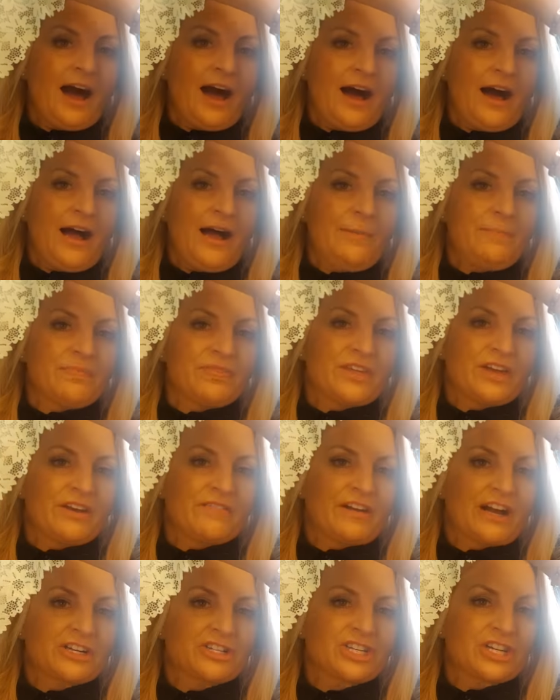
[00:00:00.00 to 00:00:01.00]
um, that
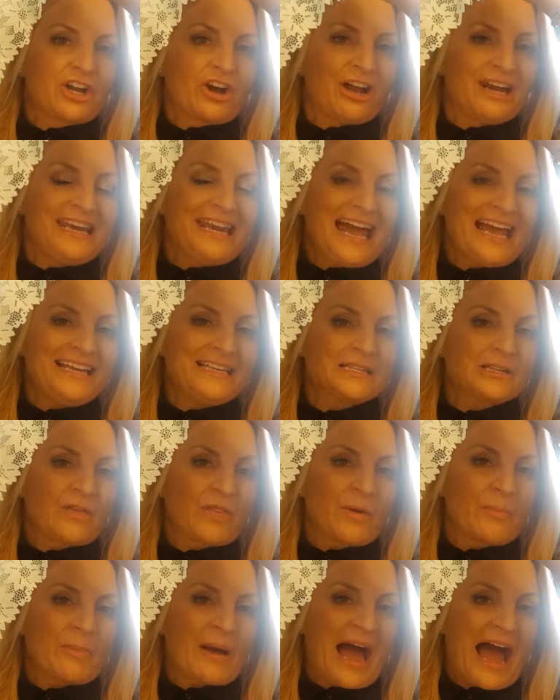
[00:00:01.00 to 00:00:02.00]
have actually got lace
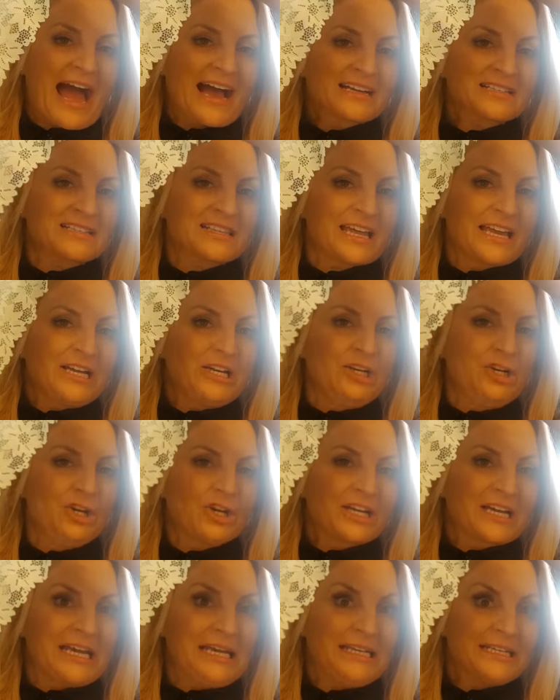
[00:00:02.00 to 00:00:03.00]
on the back. So they
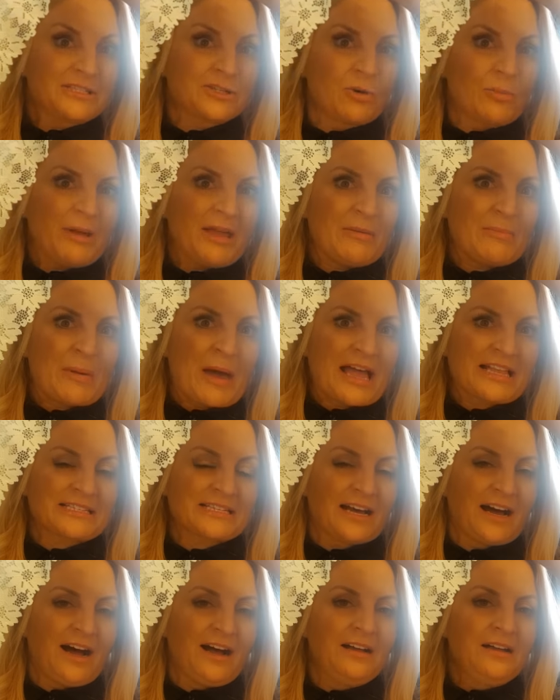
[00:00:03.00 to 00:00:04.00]
look a little bit
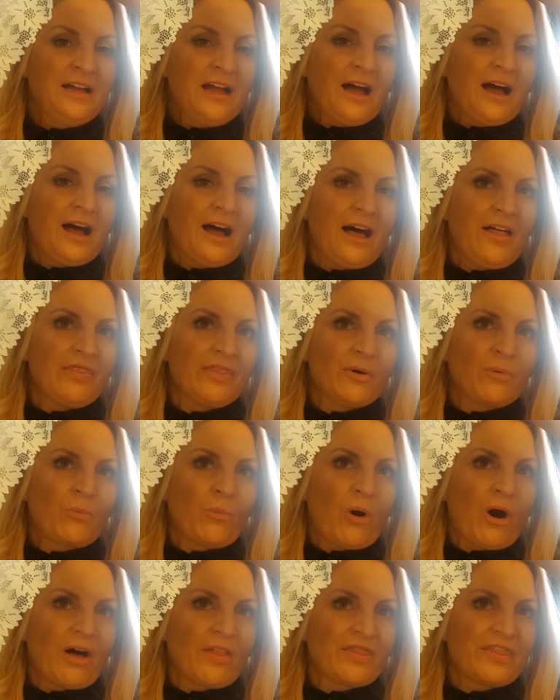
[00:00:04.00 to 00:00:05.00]
better um, than
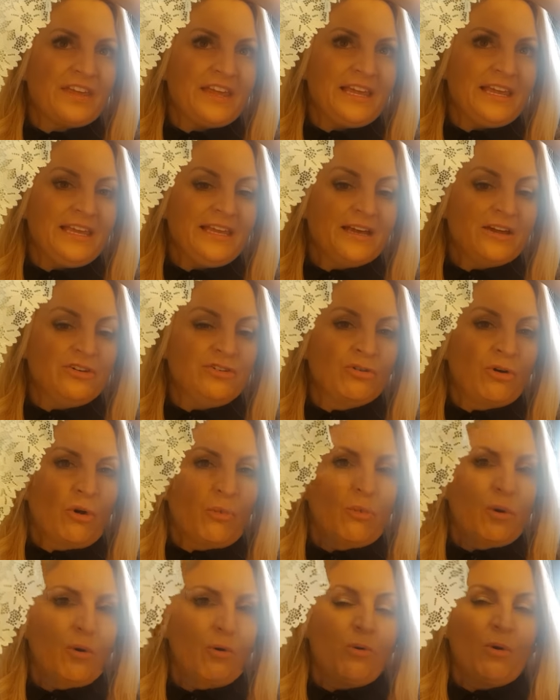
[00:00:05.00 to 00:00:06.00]
what the
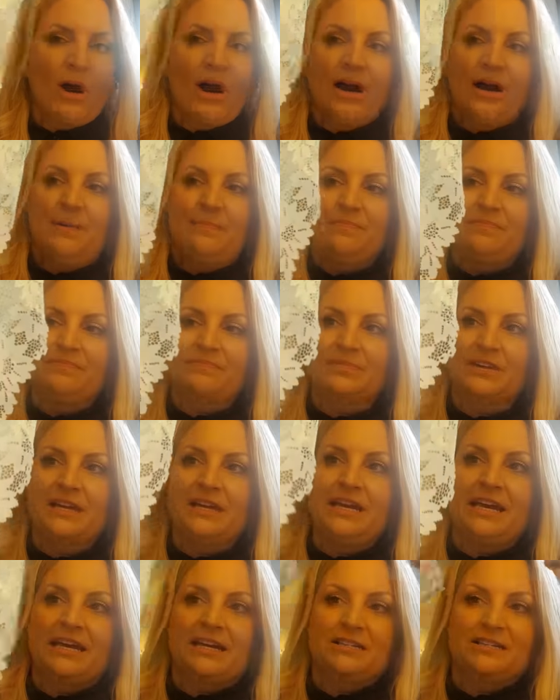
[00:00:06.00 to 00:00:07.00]
normal um,
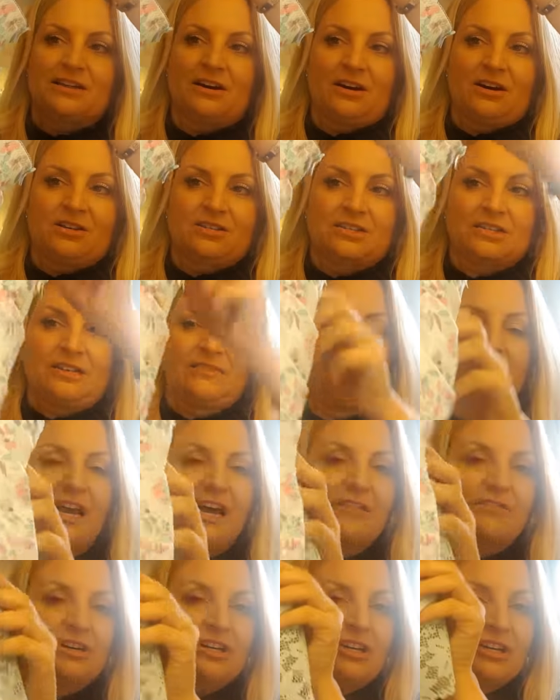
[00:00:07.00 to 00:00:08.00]
knicker dots. And if you
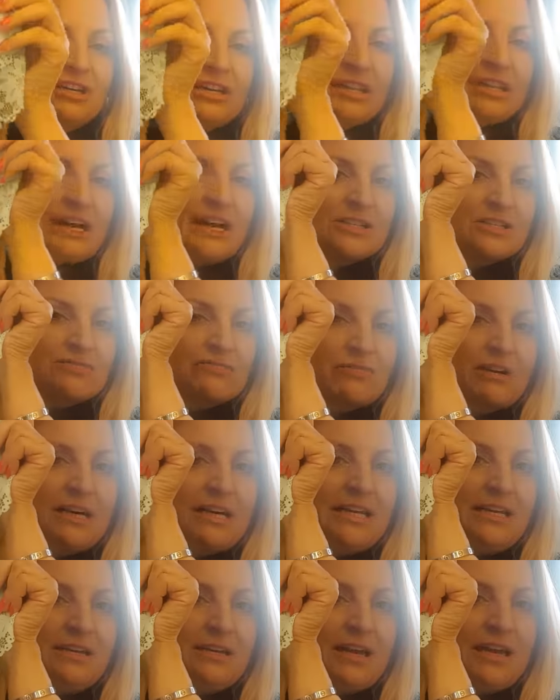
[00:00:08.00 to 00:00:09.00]
have a look at that, it's
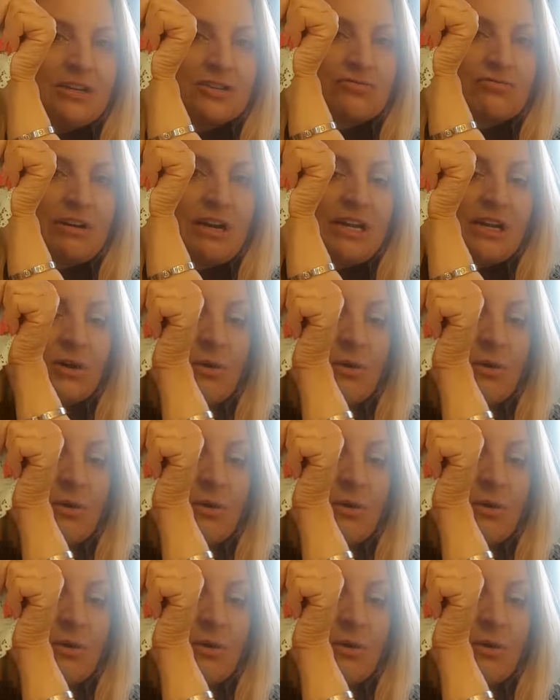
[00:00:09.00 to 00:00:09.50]
really, it's really